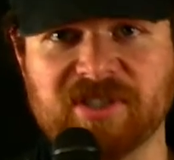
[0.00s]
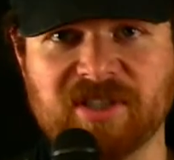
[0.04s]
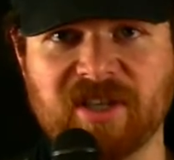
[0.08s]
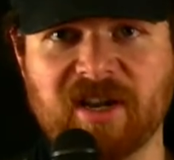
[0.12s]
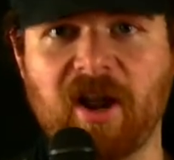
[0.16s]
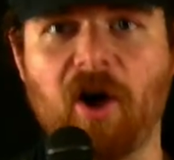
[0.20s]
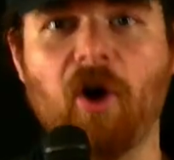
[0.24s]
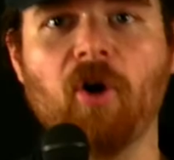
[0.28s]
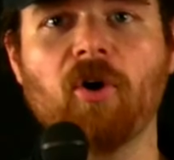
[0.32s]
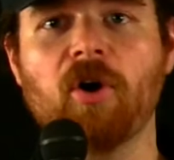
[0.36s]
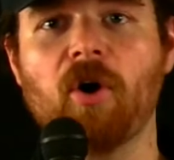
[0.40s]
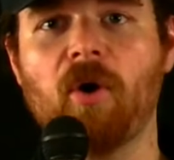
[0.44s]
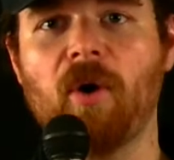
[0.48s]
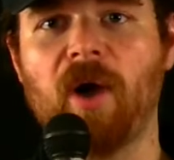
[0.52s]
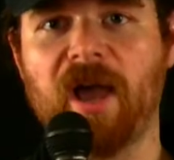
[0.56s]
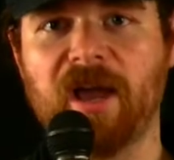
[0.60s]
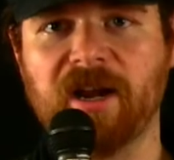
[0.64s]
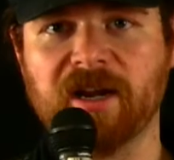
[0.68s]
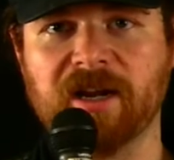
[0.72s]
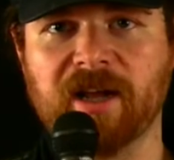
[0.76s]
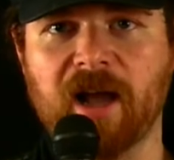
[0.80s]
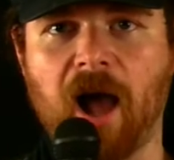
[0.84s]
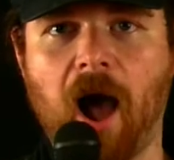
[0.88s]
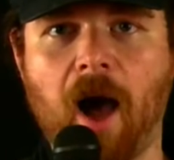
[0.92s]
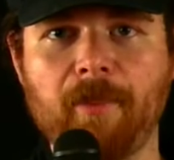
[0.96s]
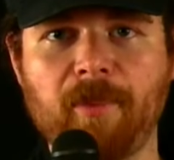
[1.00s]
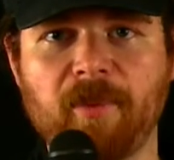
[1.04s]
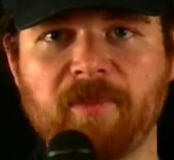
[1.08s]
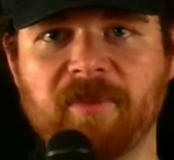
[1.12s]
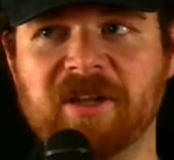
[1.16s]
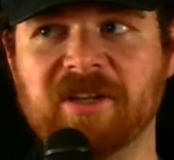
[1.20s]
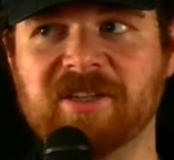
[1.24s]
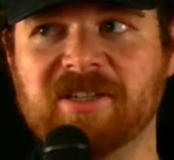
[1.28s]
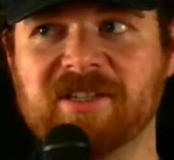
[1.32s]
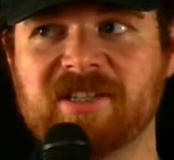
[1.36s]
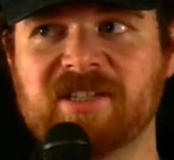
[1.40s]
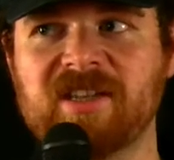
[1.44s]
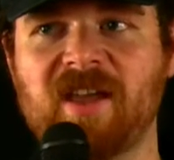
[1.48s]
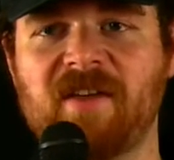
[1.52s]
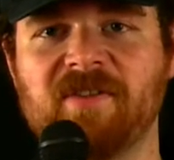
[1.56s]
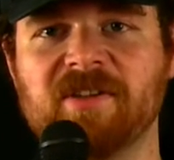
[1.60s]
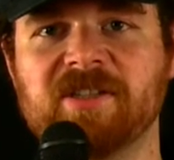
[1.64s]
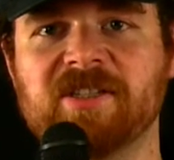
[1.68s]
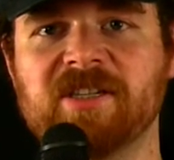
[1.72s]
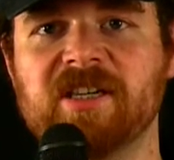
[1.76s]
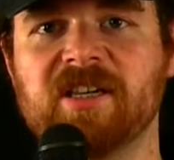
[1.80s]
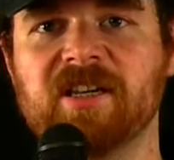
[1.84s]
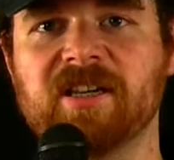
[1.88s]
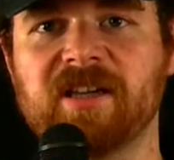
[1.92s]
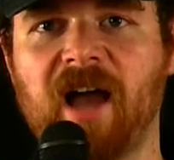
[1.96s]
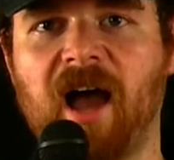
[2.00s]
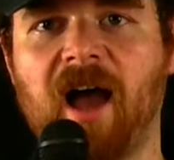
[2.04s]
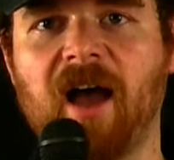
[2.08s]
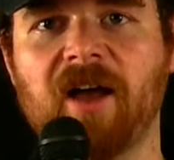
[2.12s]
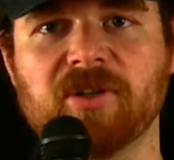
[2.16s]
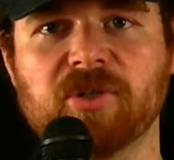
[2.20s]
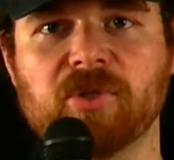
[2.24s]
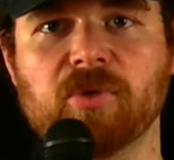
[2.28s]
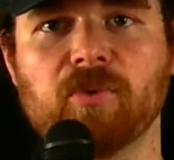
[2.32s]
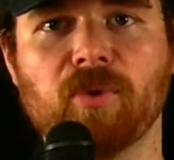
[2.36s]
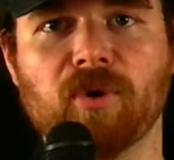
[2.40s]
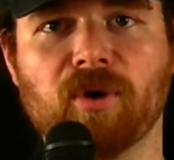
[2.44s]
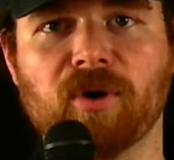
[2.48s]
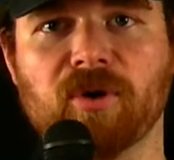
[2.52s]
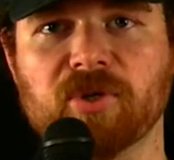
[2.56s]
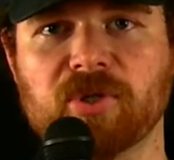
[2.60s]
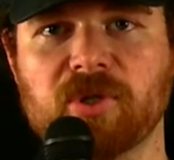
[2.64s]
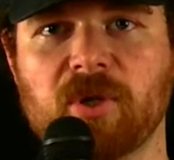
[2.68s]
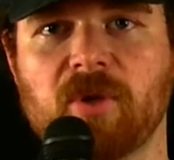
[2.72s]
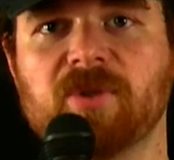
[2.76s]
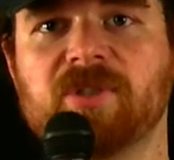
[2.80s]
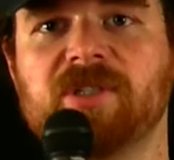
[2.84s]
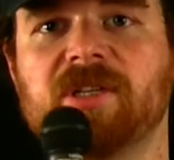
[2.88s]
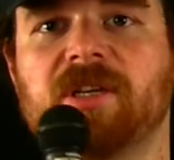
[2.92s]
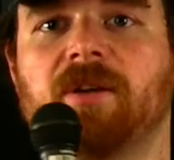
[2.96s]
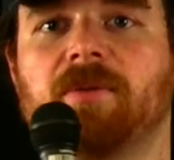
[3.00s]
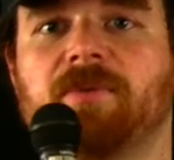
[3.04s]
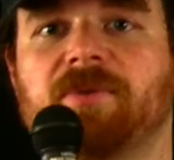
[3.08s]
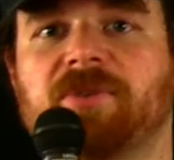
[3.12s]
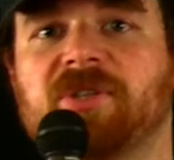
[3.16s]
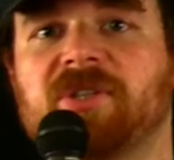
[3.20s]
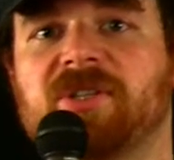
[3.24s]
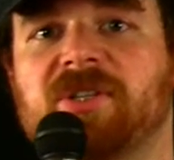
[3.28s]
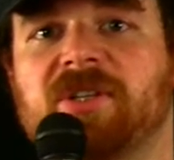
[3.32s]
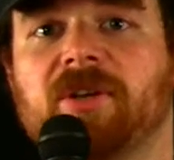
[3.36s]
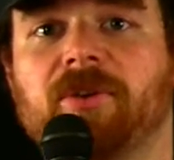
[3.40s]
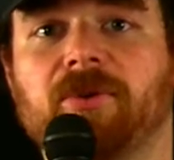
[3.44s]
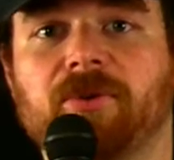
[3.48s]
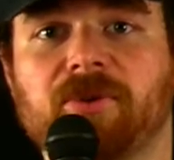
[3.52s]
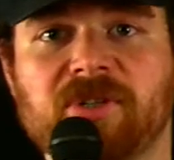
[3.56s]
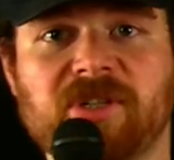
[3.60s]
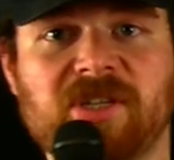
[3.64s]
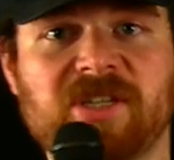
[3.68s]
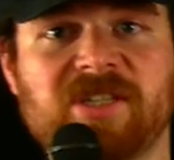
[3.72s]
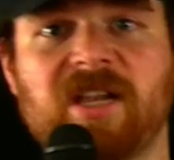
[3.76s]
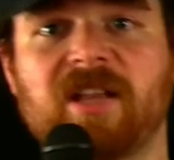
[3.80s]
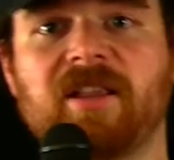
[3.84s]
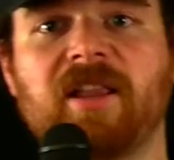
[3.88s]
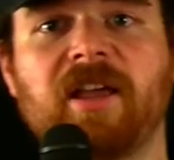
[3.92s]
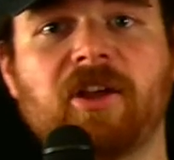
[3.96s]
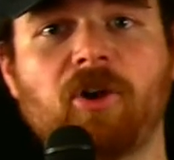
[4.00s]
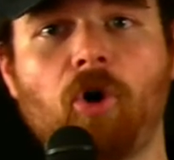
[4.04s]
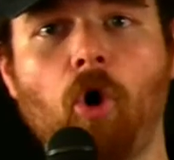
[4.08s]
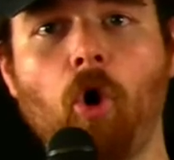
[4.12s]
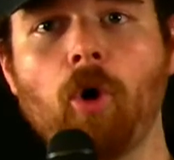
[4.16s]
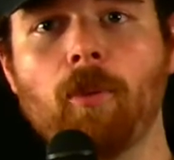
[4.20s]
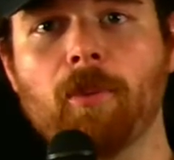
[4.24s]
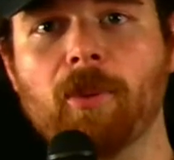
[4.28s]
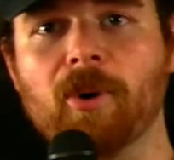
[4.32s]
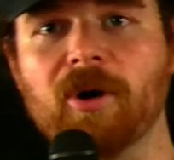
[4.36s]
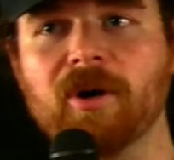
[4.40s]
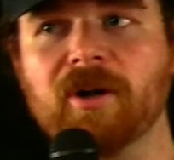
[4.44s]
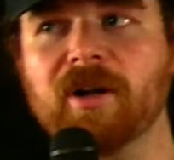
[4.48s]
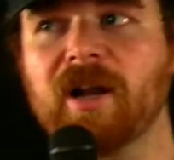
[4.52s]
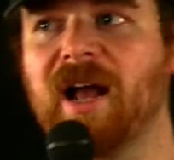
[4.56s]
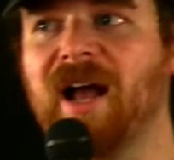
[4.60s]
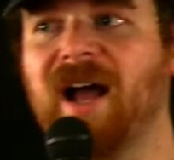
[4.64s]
and then I'll go ahead and compliment 17 guys who were associated with the Steelers because I like Colbert,